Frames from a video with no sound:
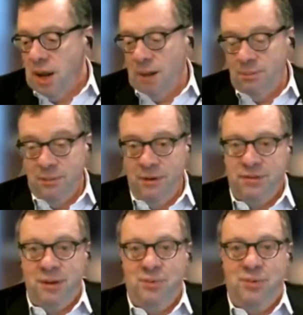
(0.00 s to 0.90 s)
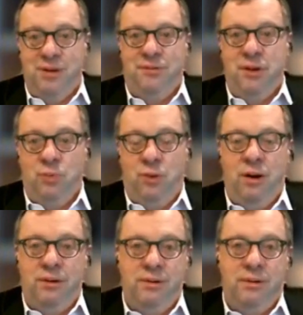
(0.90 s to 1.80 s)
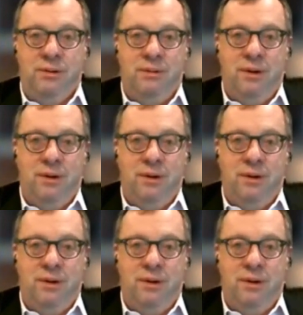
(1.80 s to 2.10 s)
If they weren't,